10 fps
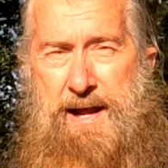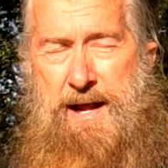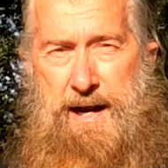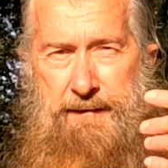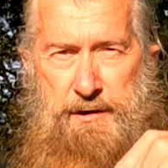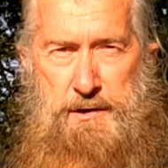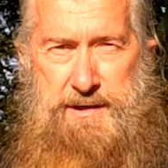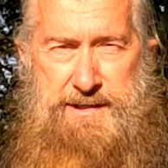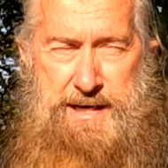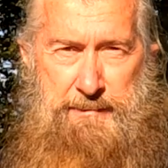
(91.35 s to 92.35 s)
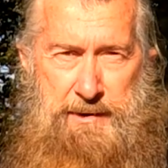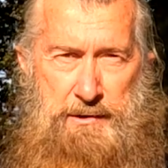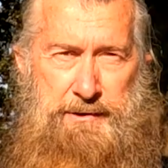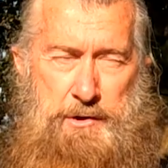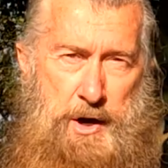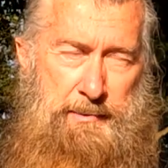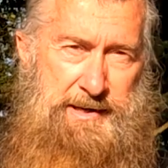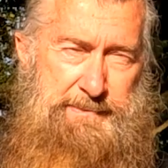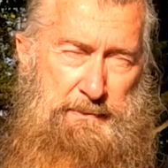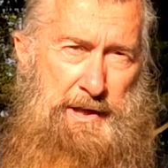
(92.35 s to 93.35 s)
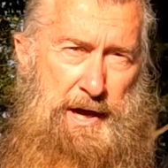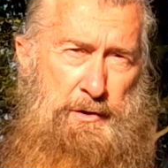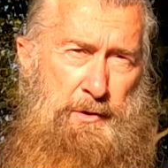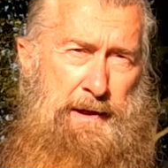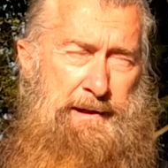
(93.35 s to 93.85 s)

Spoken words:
and if you can tell me on the comments below